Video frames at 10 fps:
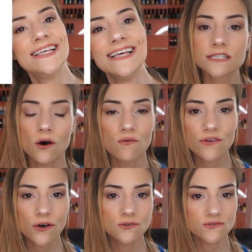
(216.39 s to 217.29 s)
So for
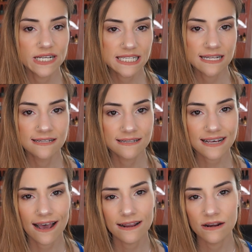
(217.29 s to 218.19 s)
those reasons,
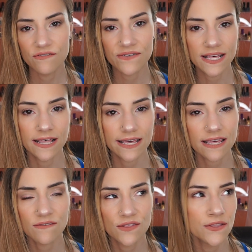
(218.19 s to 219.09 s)
I didn't feel like,
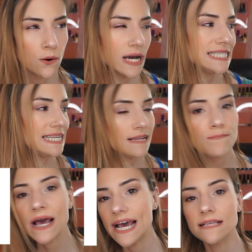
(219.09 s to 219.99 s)
even though I did
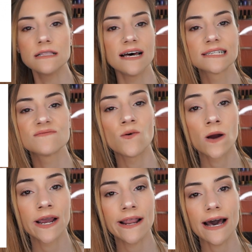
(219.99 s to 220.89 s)
pay less
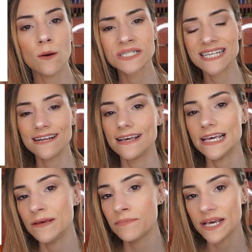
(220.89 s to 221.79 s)
for it, I wasn't going to
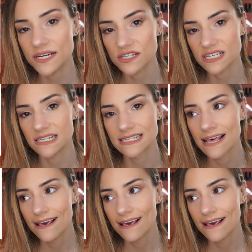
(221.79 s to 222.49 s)
keep it just because